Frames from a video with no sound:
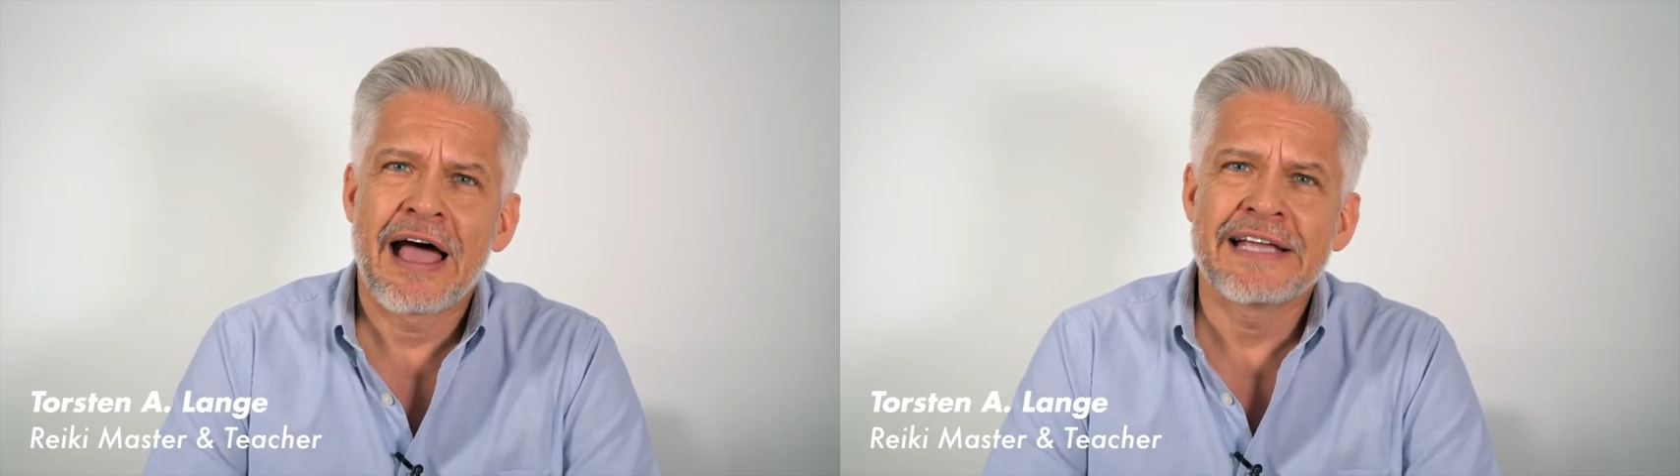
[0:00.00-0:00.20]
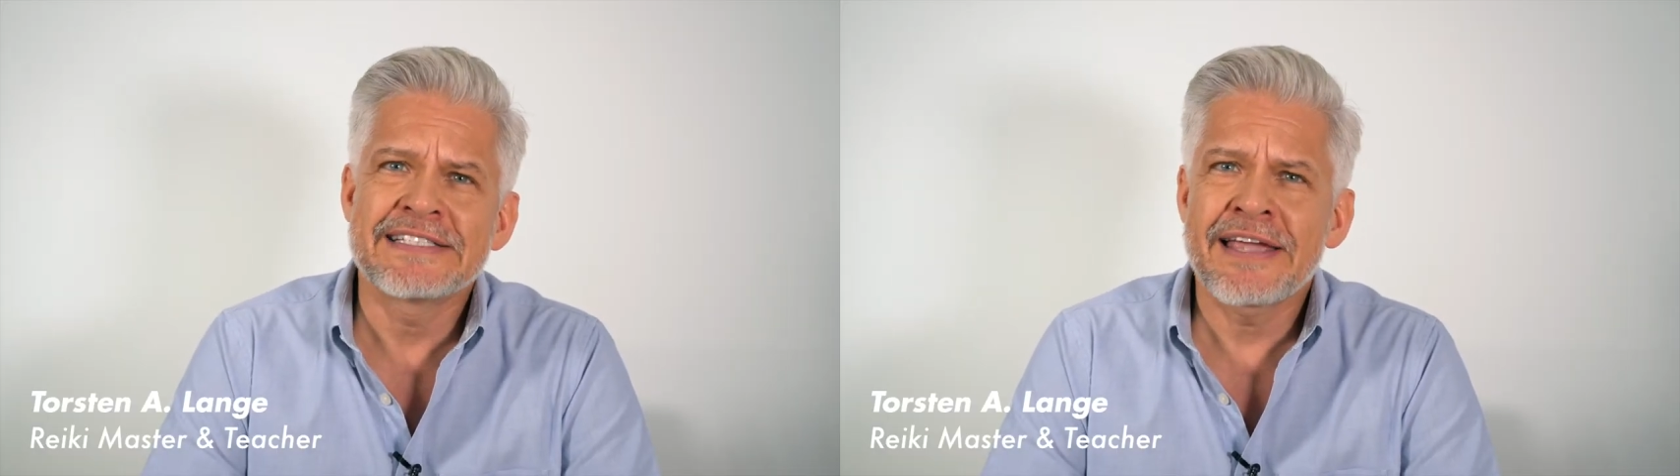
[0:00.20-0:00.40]

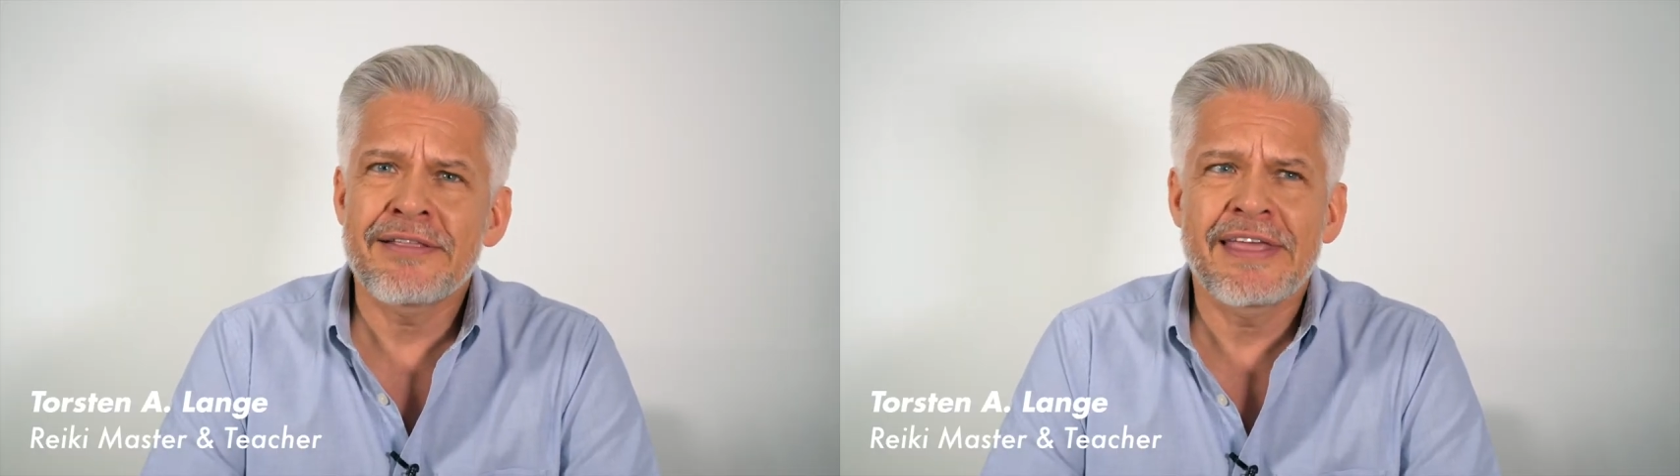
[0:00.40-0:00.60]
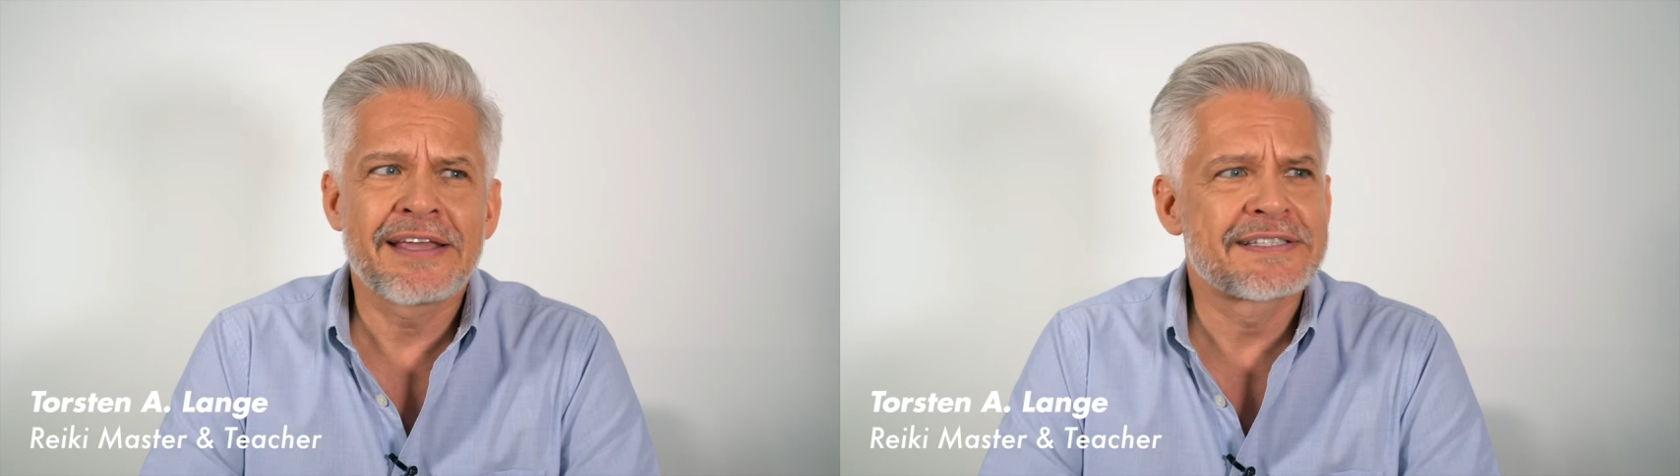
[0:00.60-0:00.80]
I say
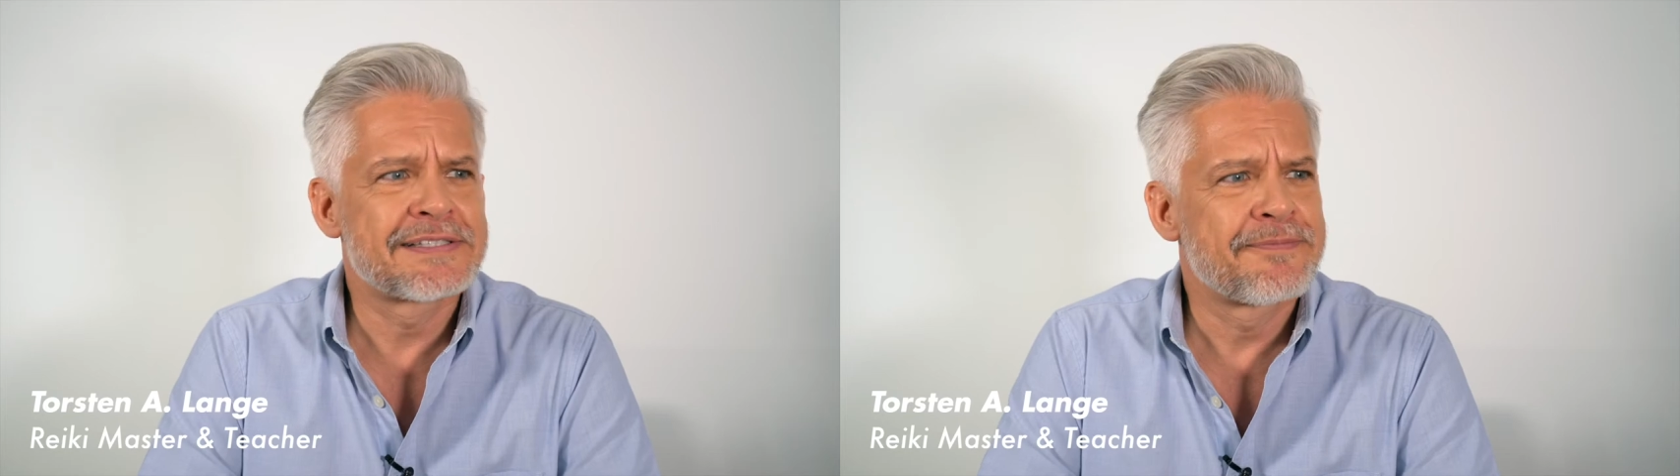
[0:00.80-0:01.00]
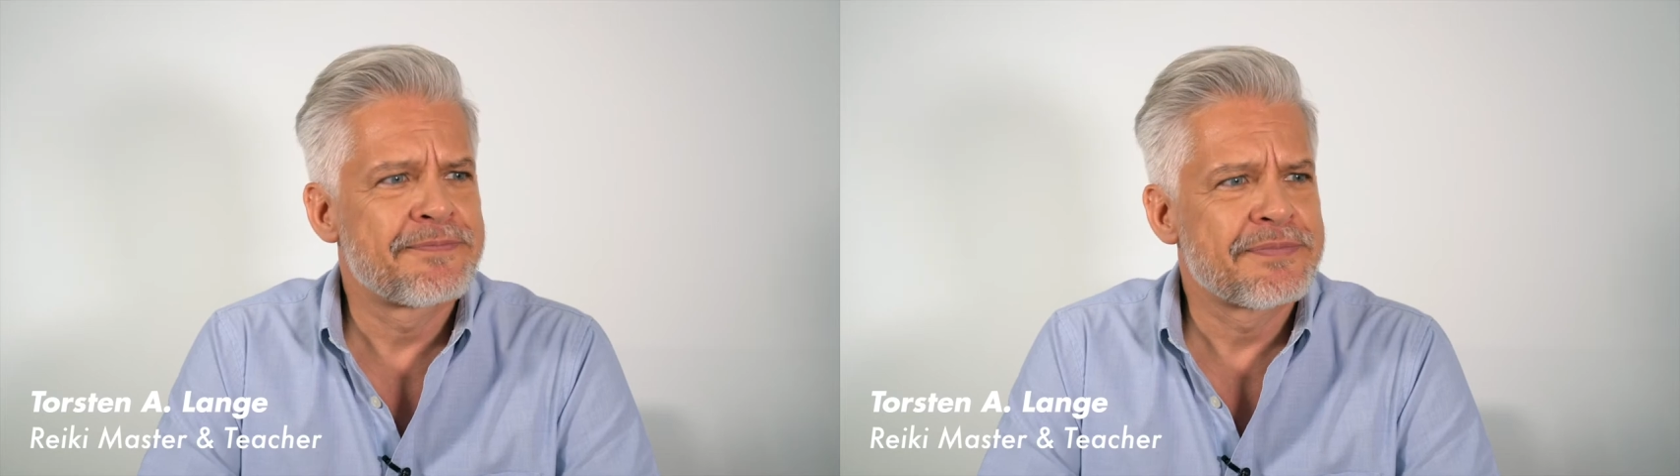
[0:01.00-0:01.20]

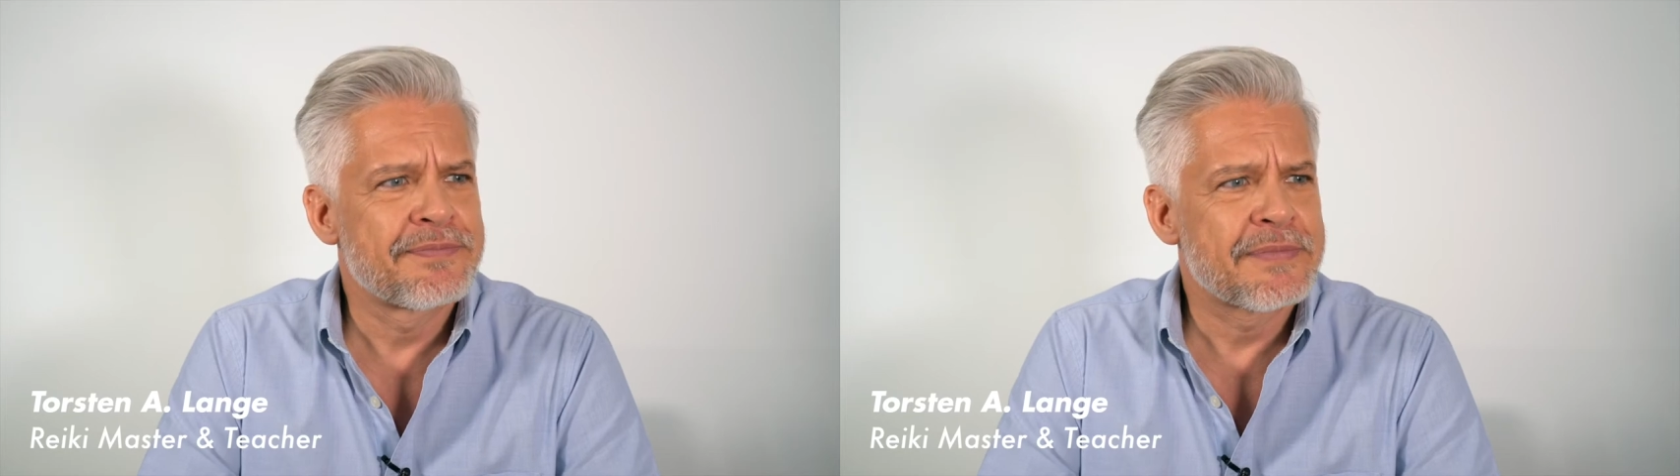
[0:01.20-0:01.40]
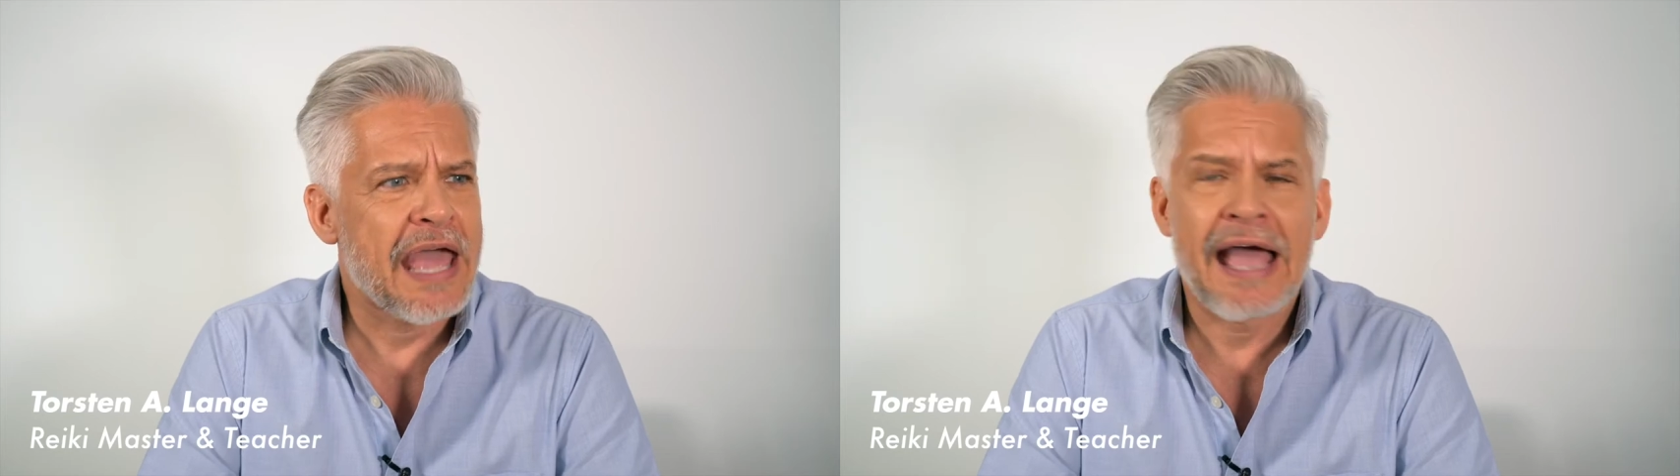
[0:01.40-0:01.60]
things
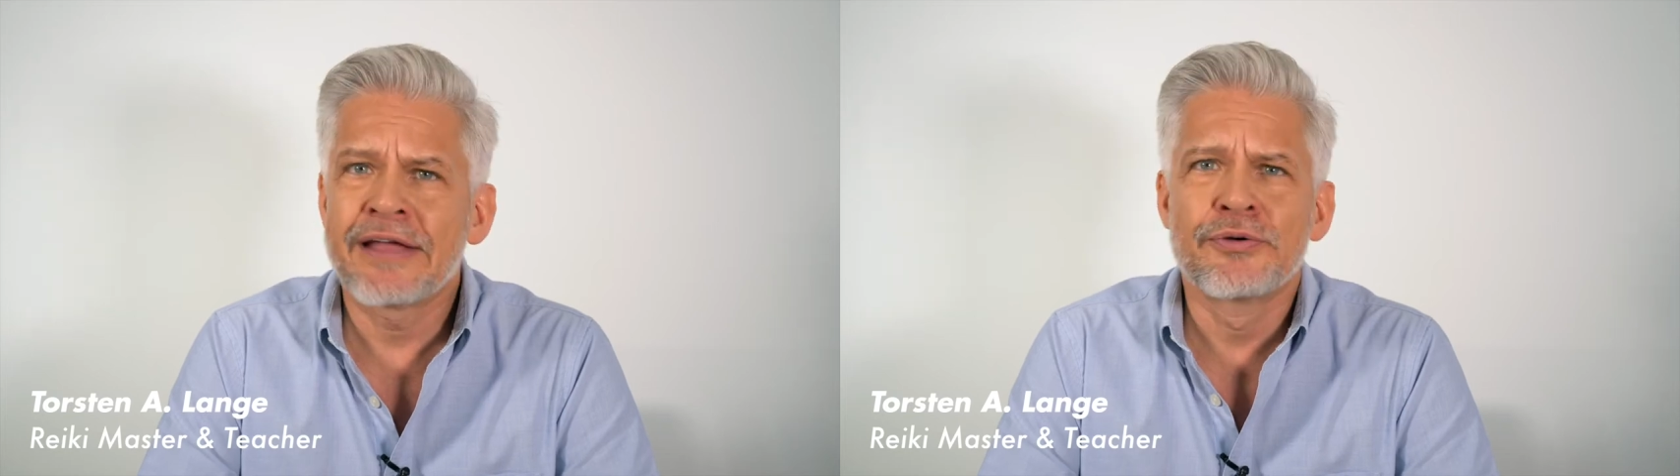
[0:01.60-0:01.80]
I